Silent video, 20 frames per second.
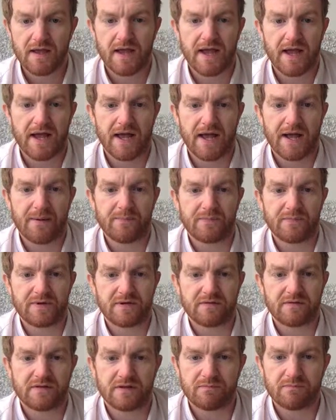
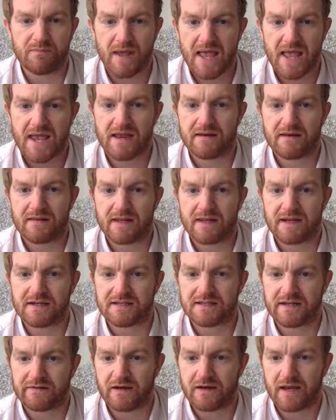But the main thing
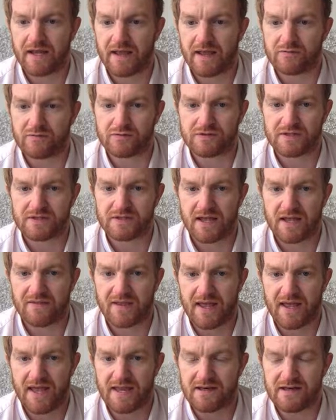is I would like everyone to get
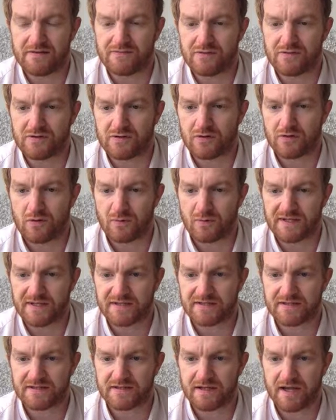that end of unit
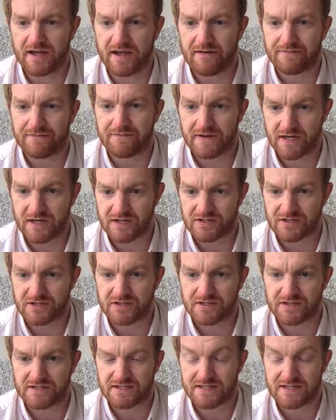quiz
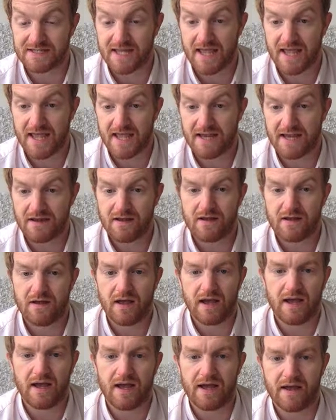finished today
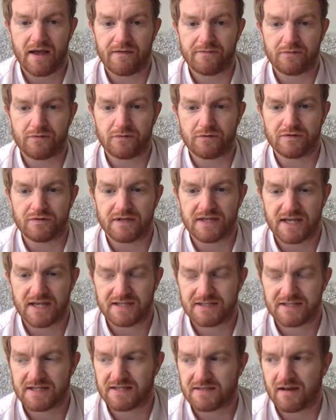for
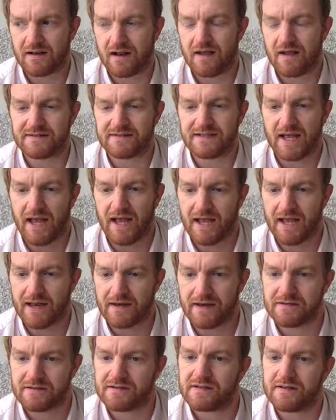yesterday's class,
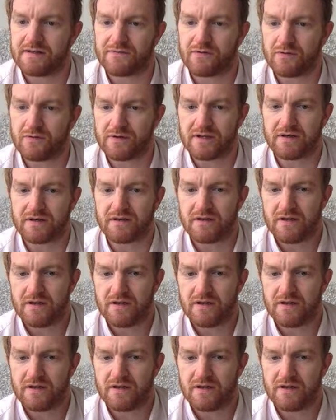and if you're in